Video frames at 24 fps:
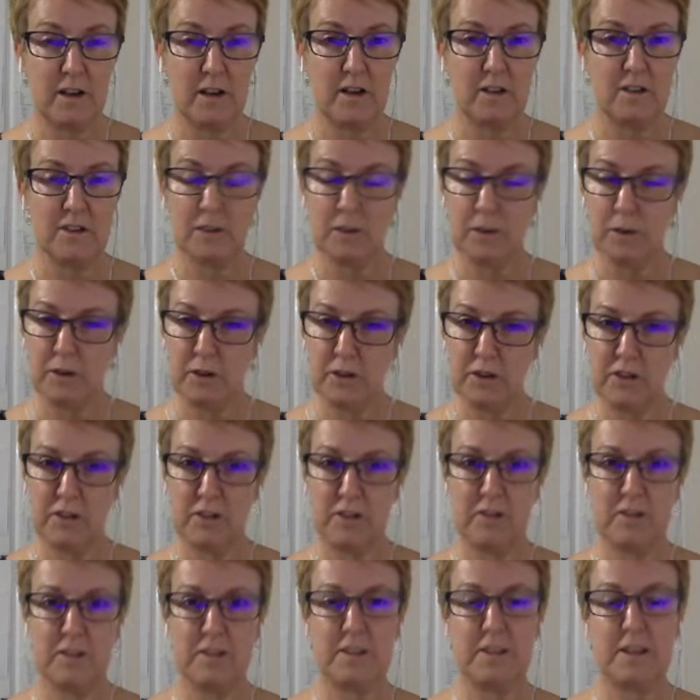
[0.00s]

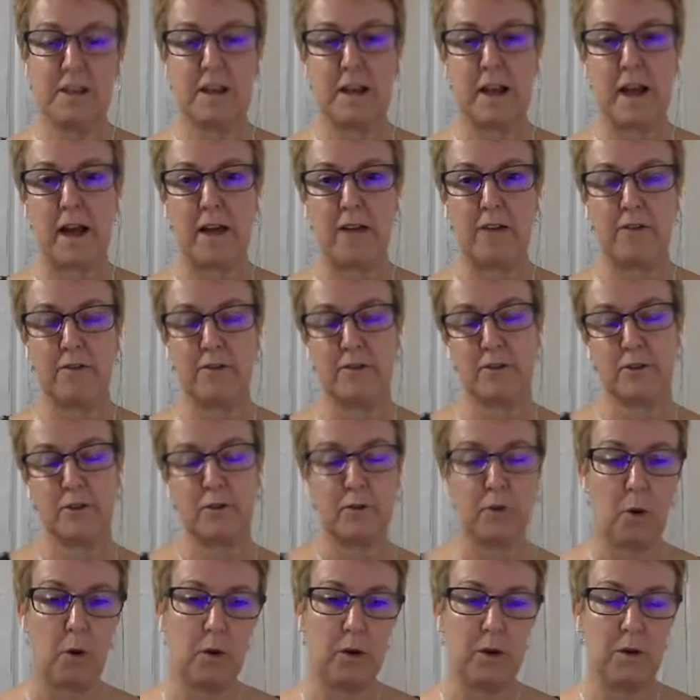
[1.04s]
solutions that have sort of
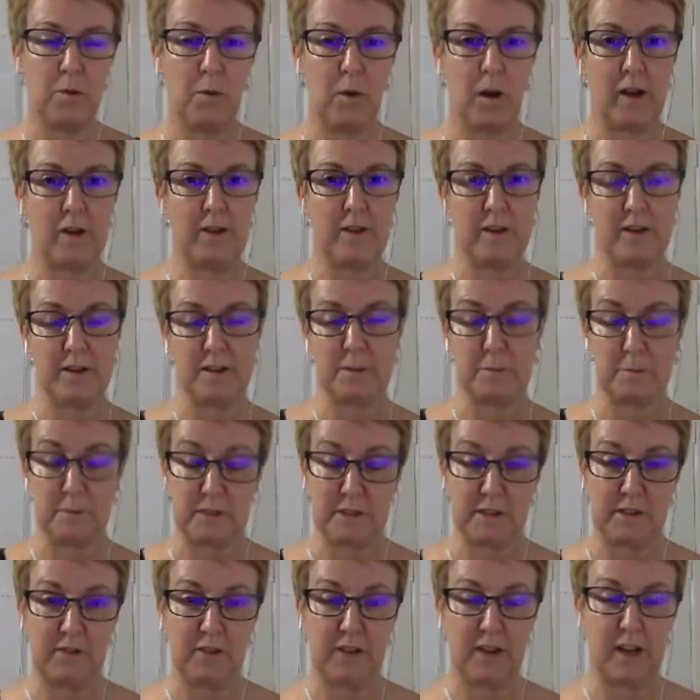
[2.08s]
all-in-one that are
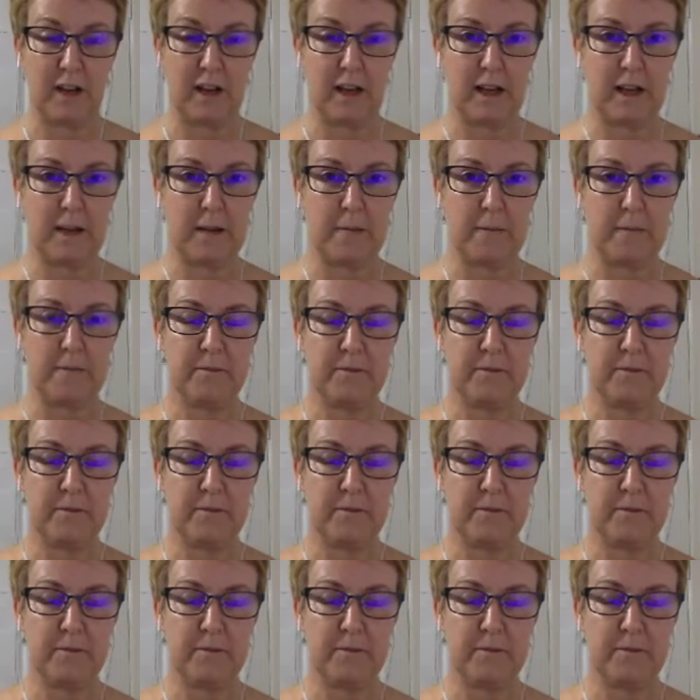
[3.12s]
specifically